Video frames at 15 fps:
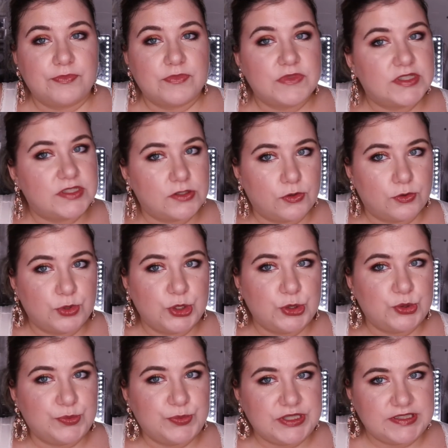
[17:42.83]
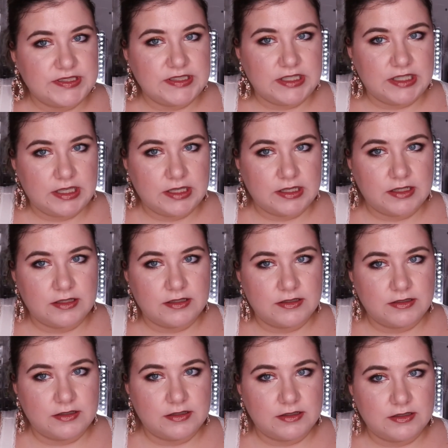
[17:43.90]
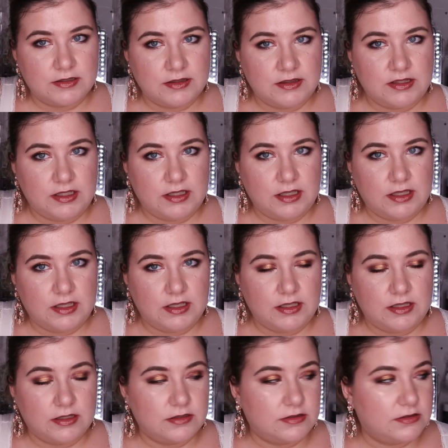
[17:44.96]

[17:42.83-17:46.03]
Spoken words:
so you'll be seeing the